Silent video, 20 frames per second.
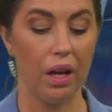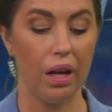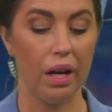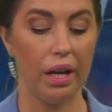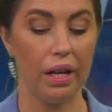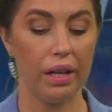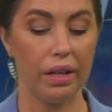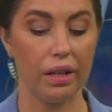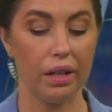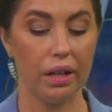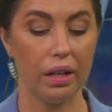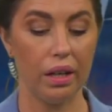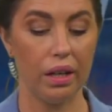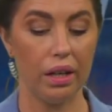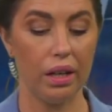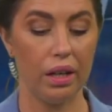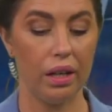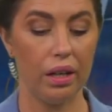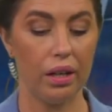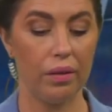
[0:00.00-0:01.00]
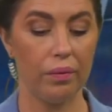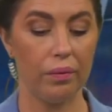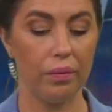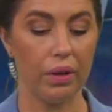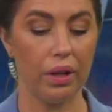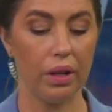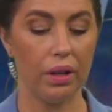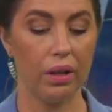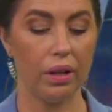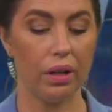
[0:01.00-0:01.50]
And
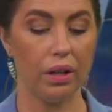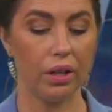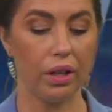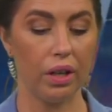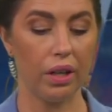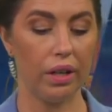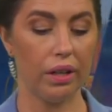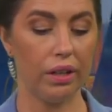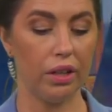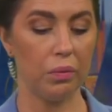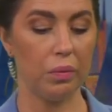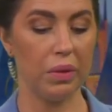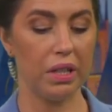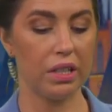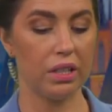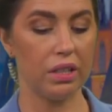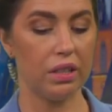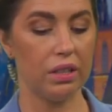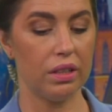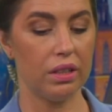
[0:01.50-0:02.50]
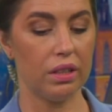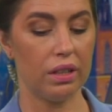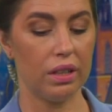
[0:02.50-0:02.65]
you mentioned